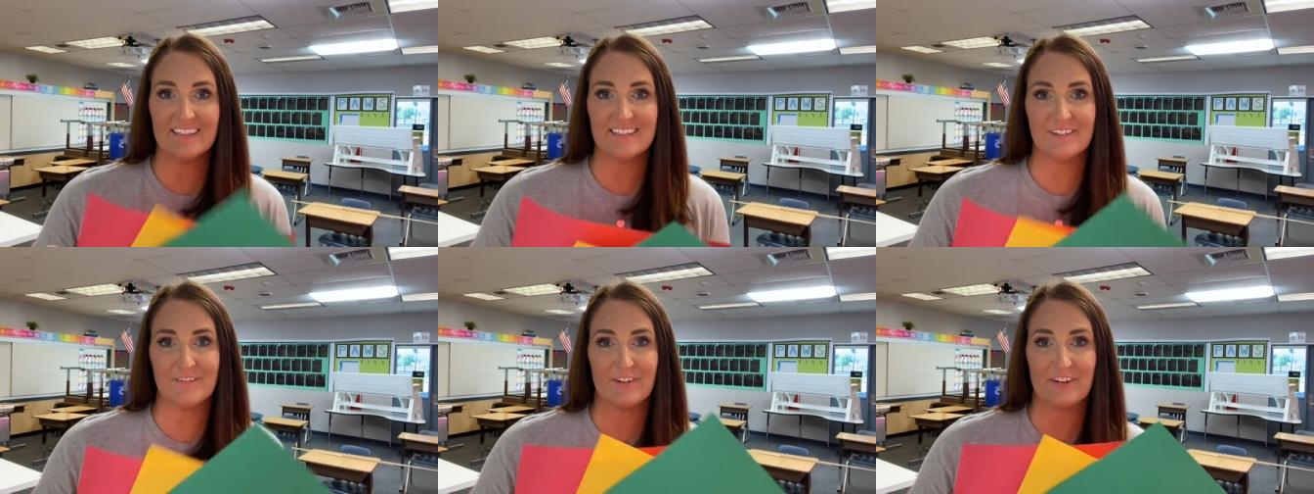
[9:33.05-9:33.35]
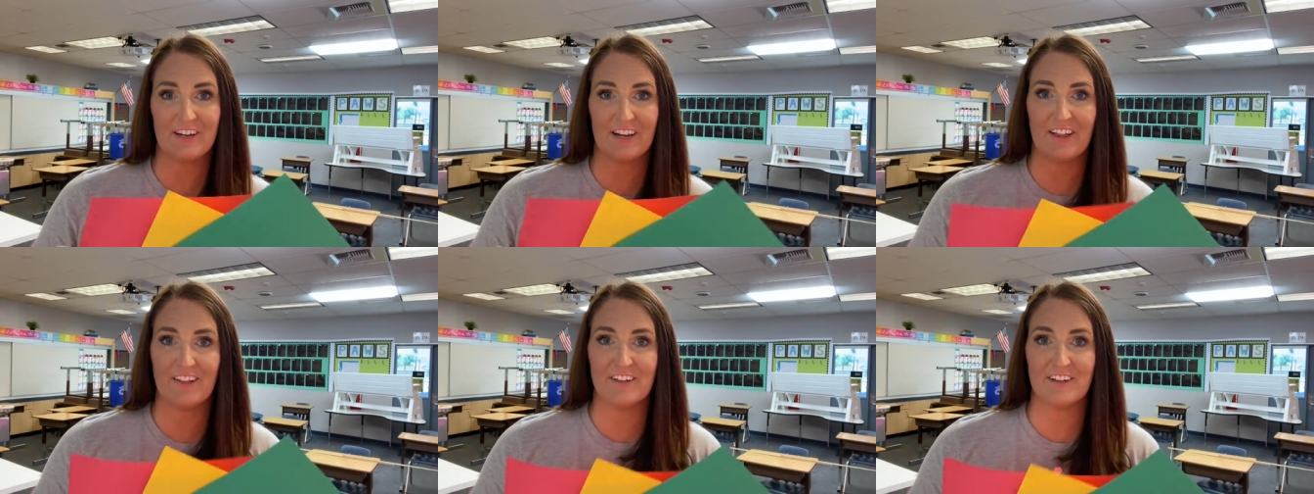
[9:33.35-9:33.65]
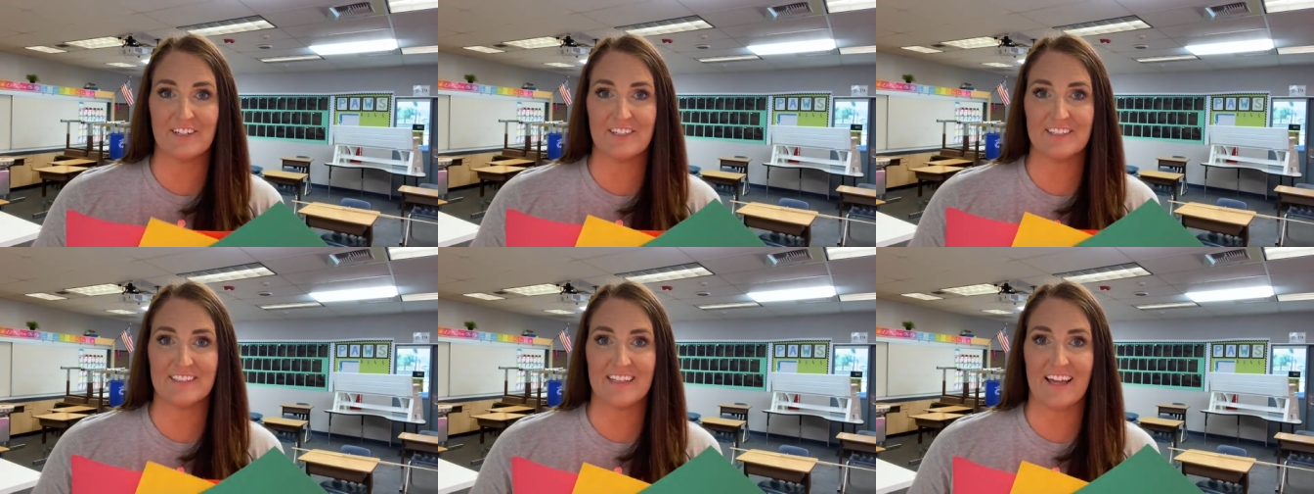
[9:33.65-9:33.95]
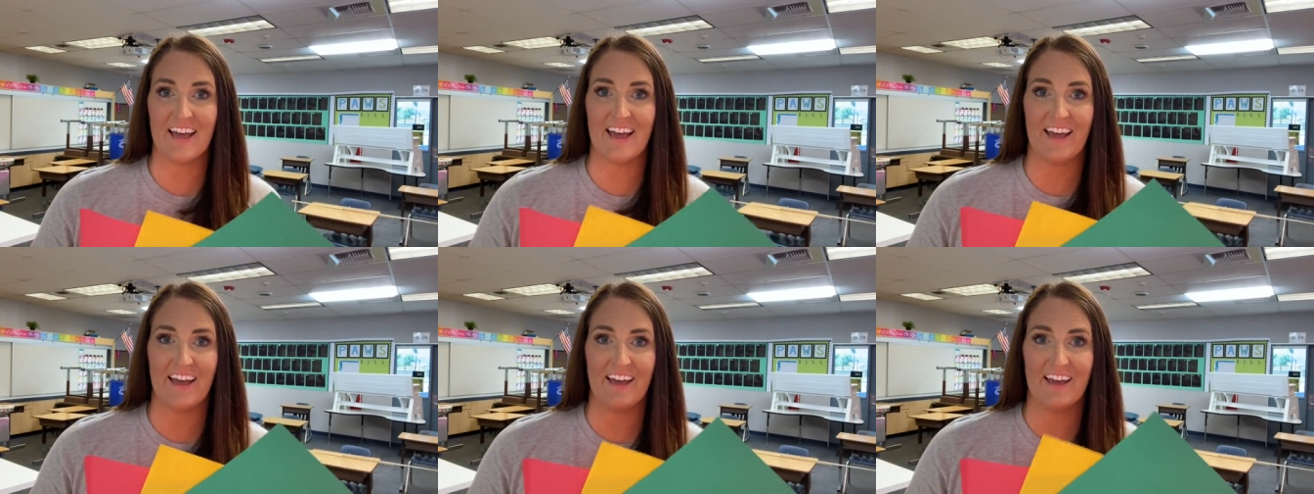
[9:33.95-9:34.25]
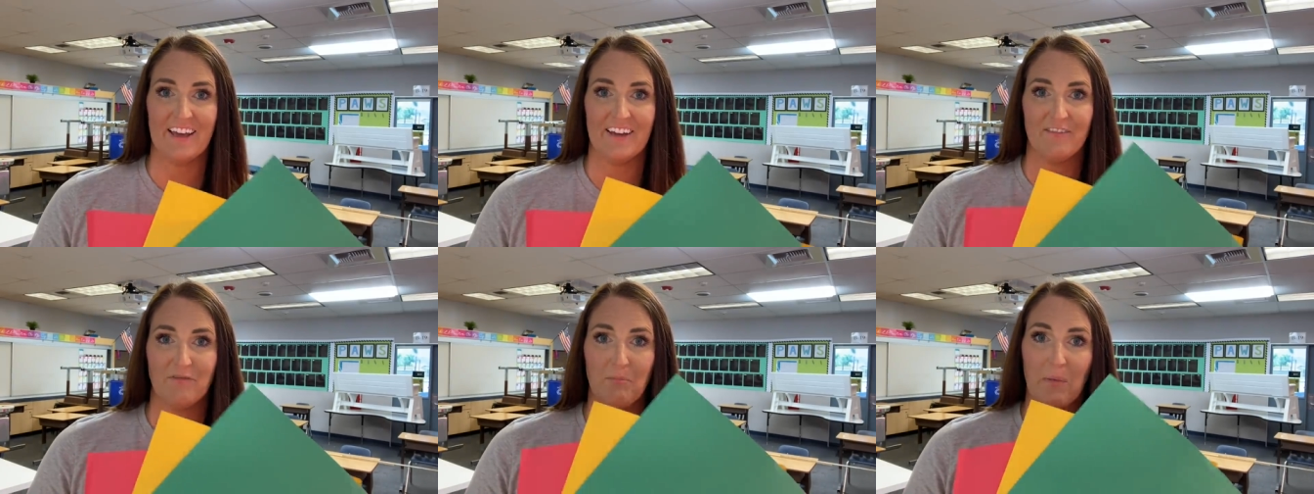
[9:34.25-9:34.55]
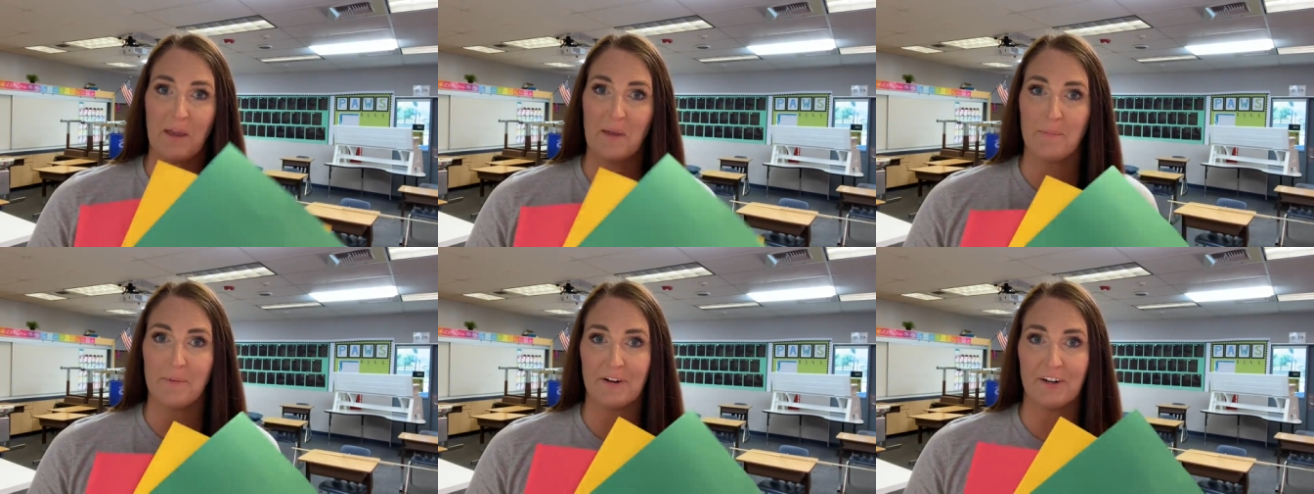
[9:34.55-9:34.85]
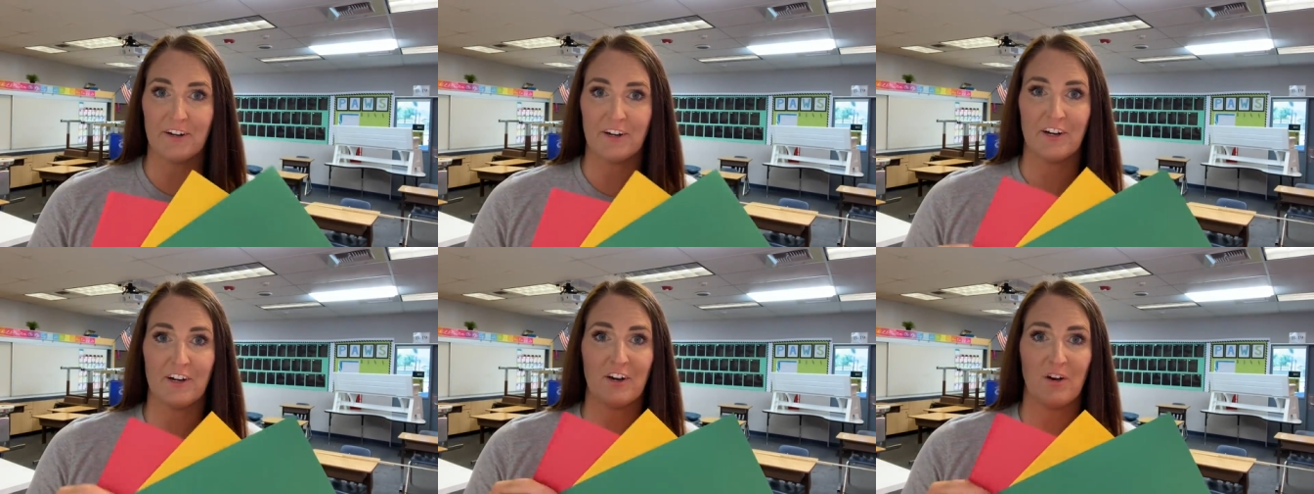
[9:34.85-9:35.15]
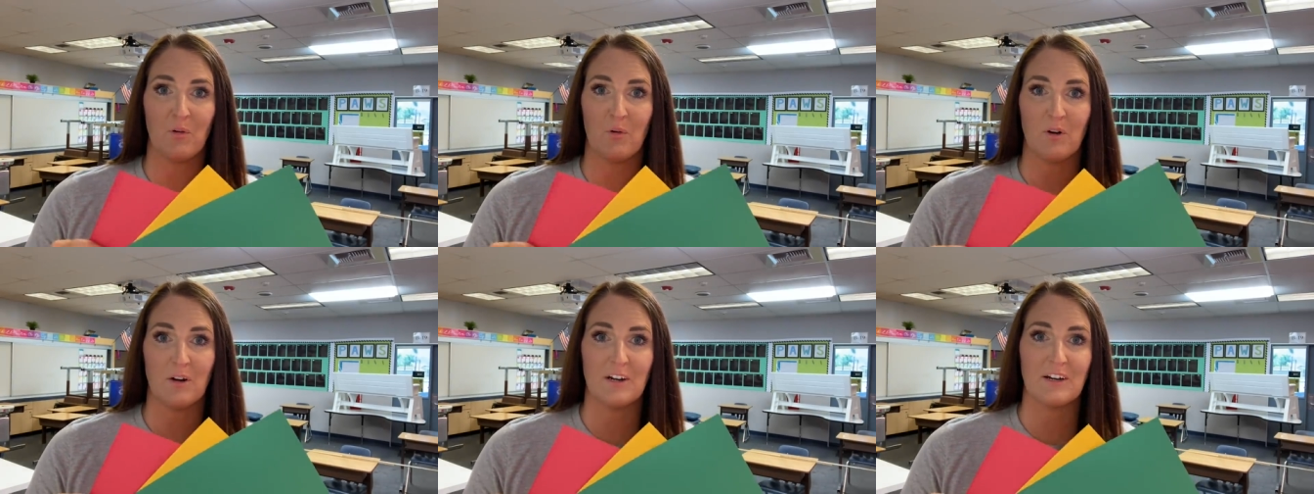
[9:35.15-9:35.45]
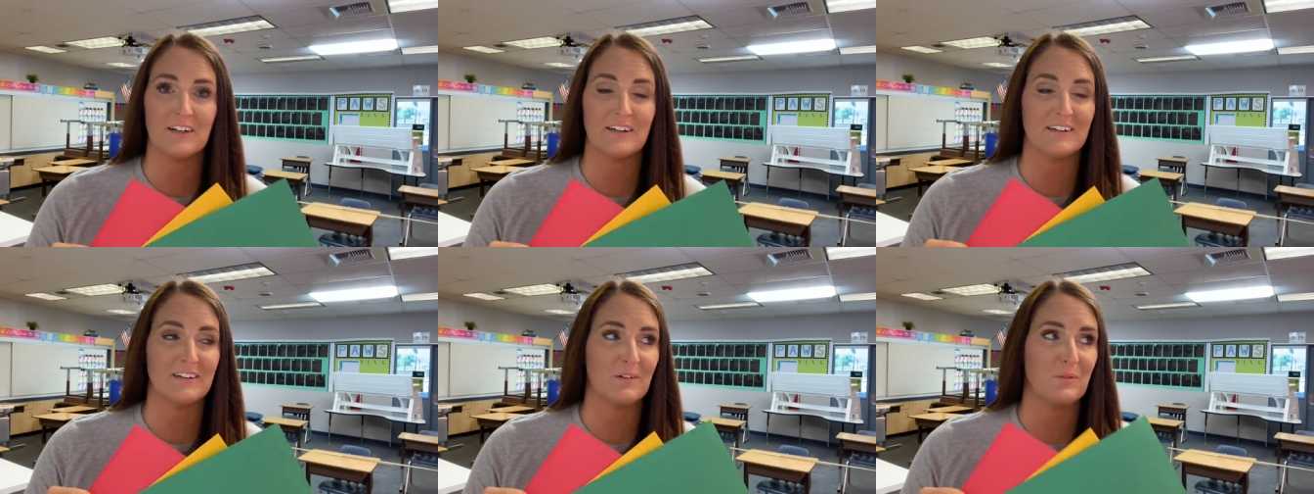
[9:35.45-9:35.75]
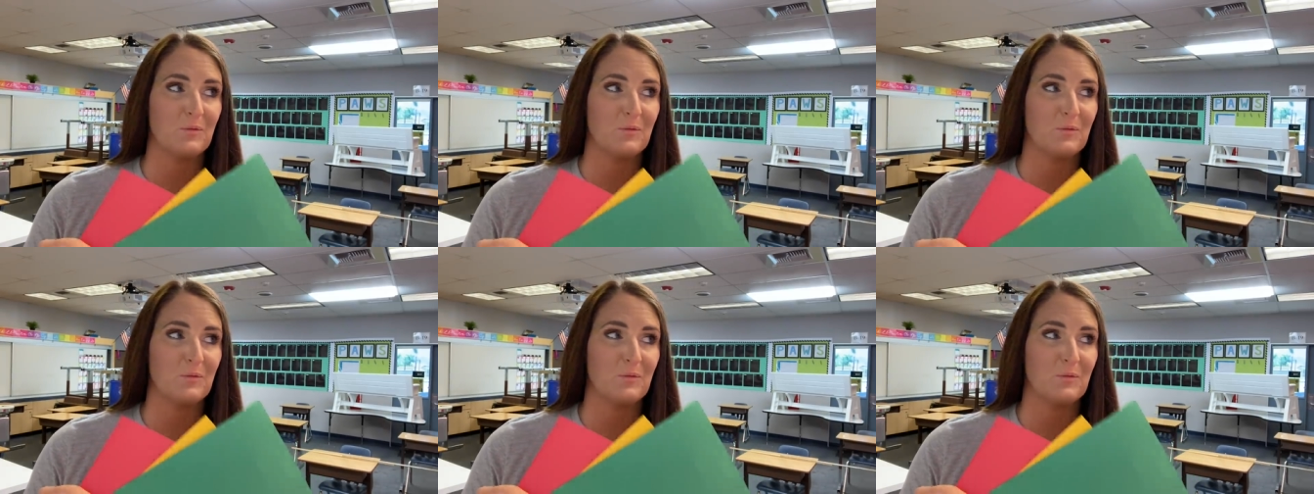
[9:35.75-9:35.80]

different colors of paper or